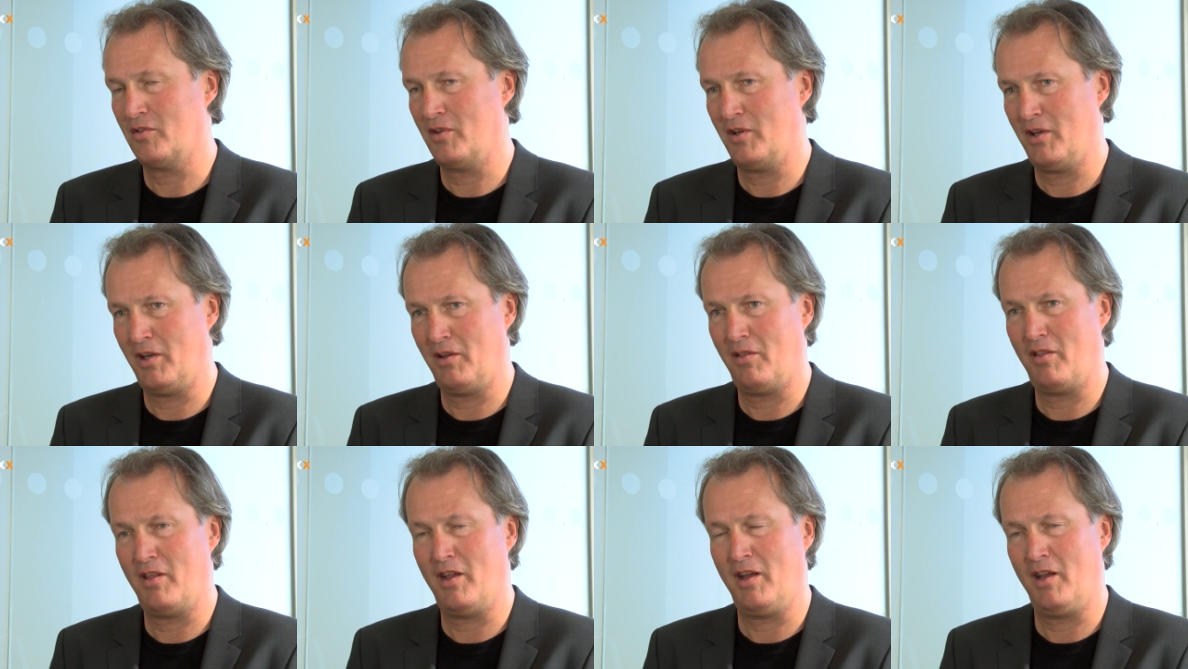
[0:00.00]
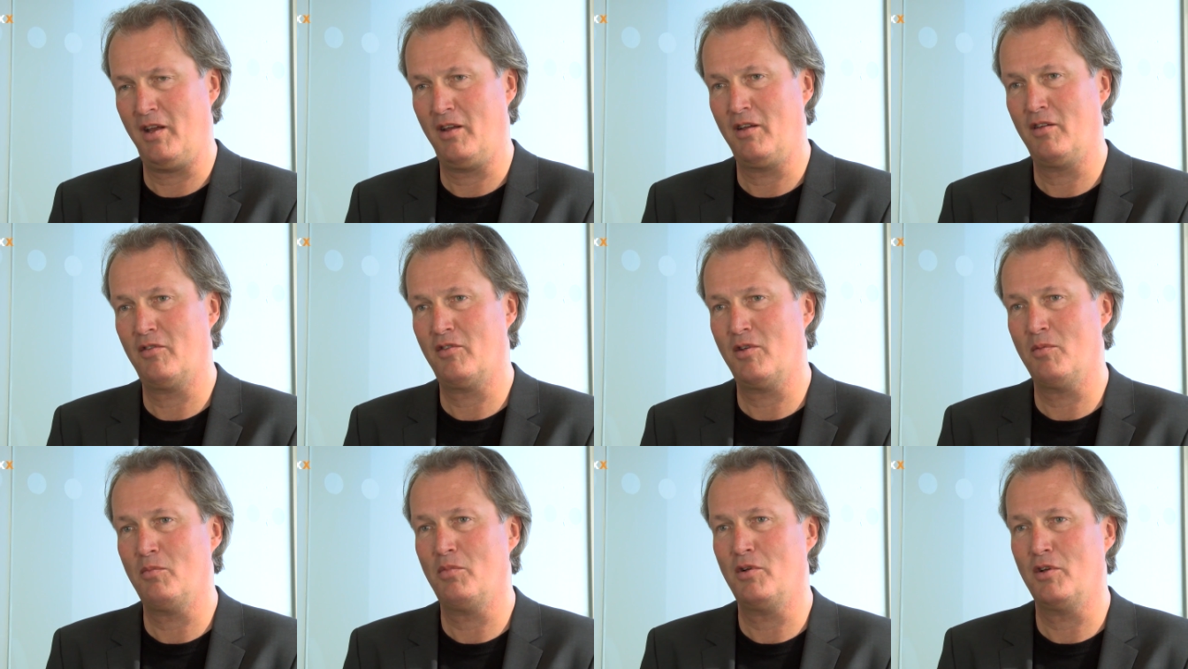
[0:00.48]
So they
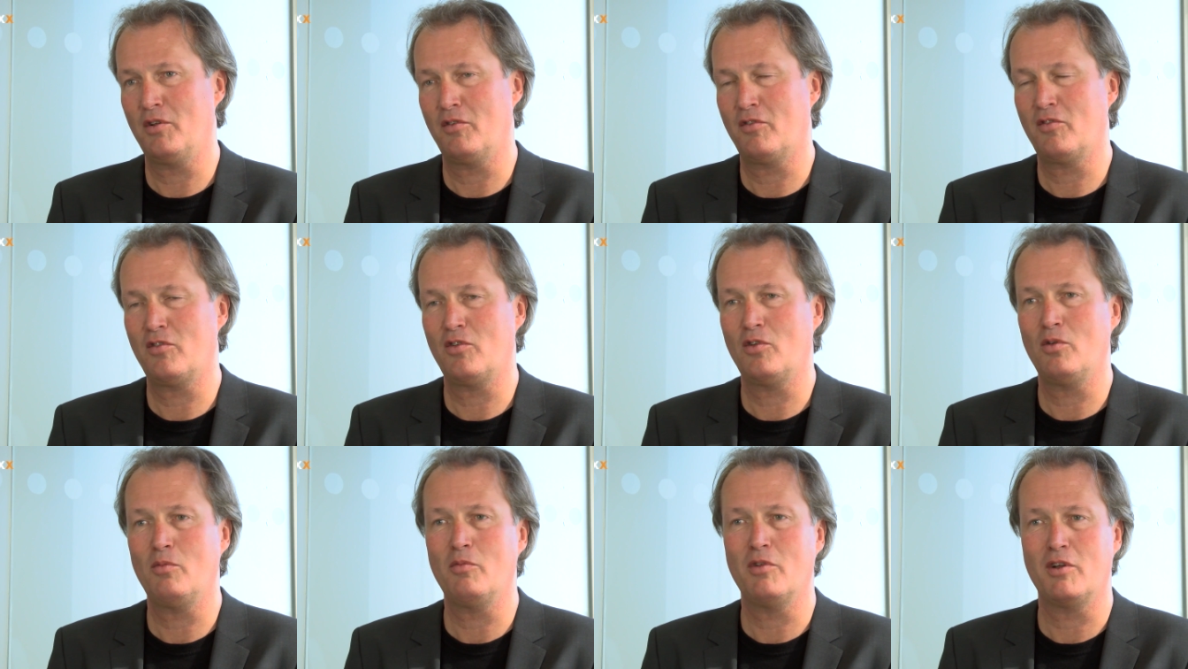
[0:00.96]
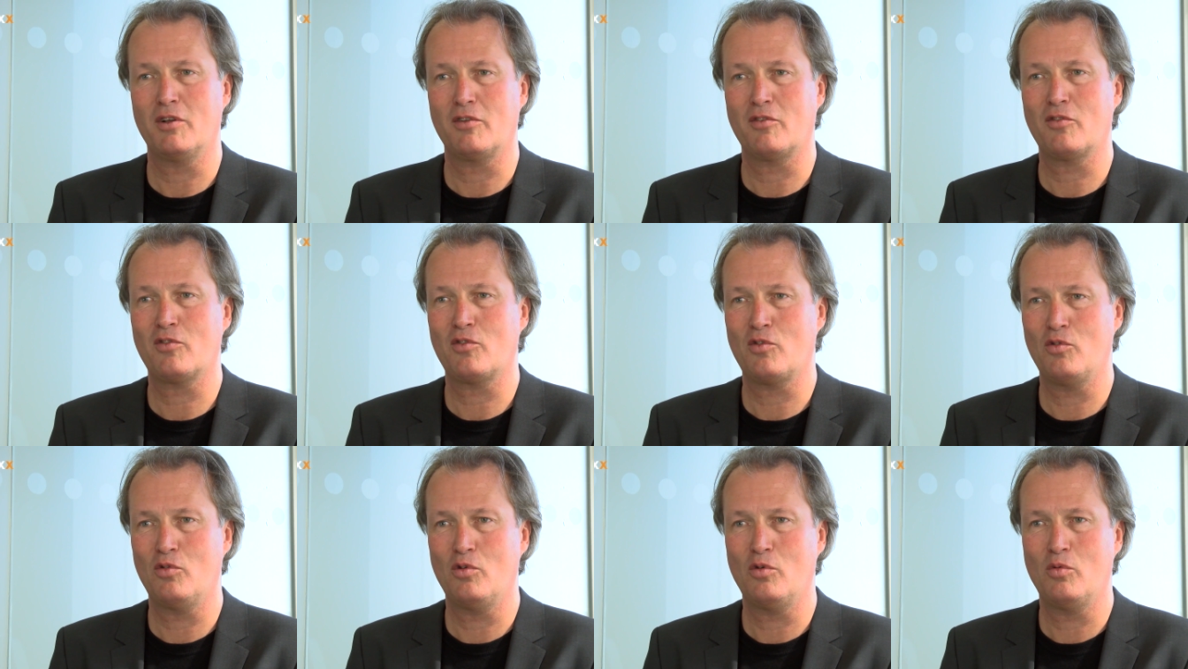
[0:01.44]
simply assume that
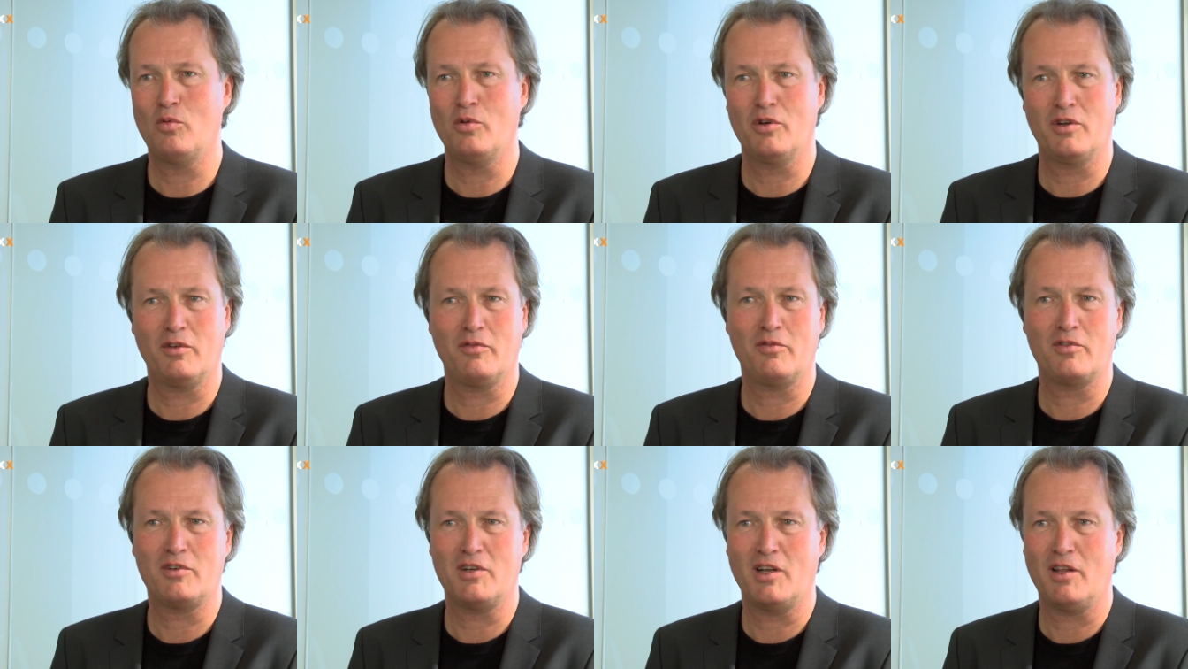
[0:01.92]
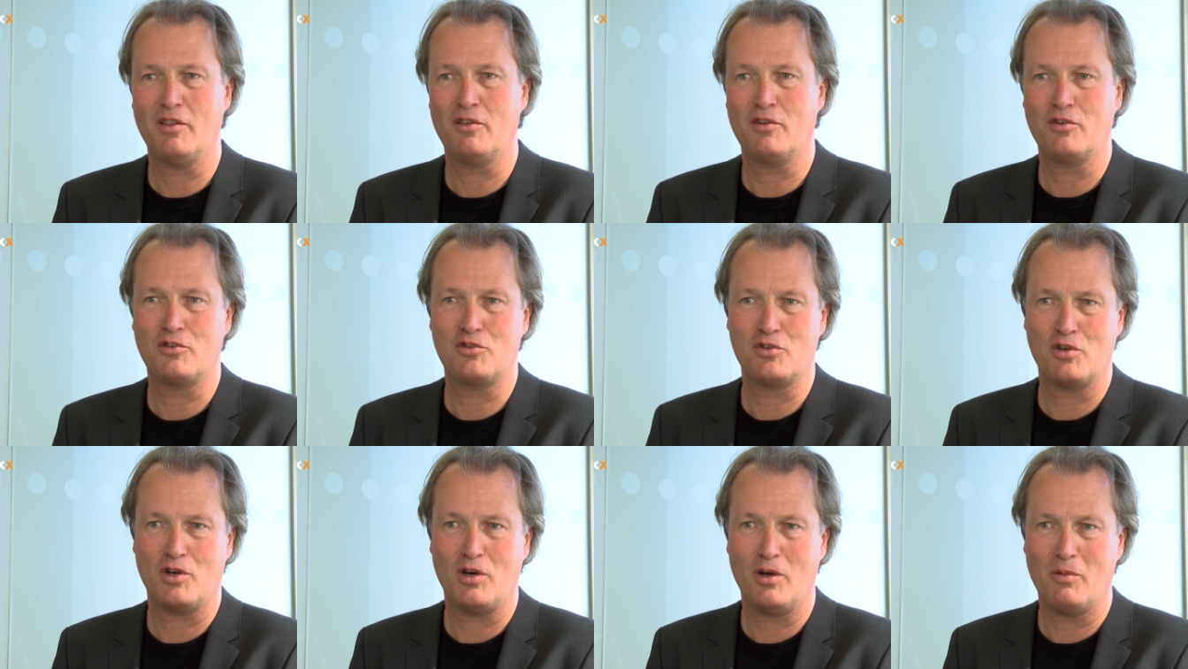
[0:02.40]
school would have done
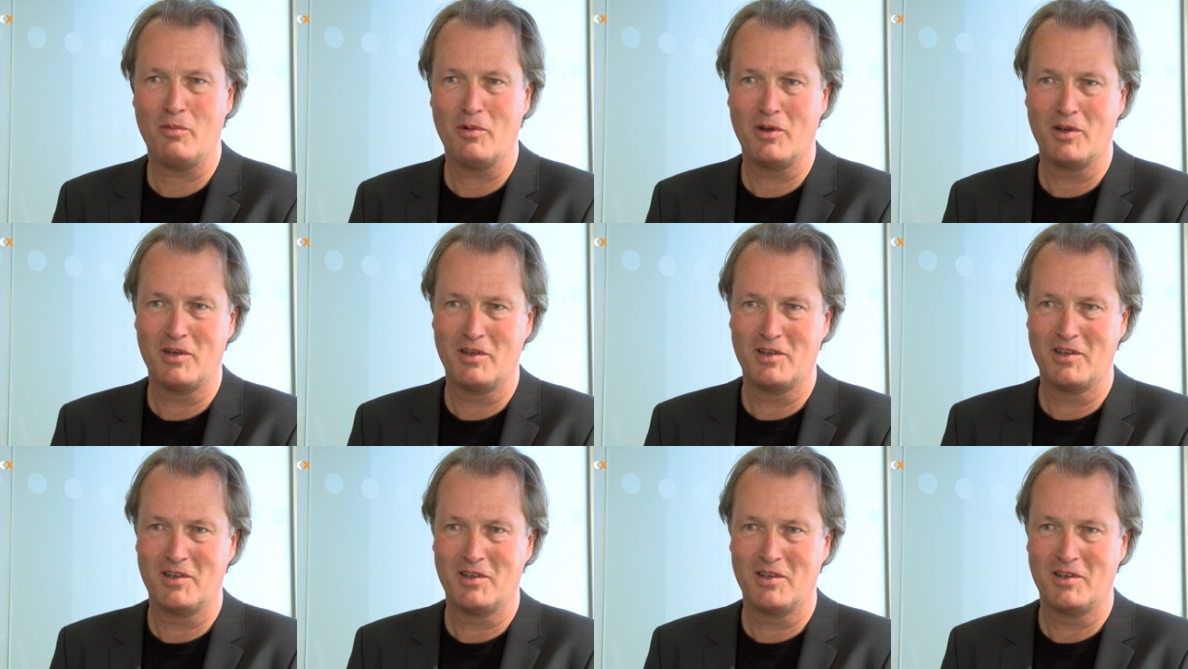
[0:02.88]
the job.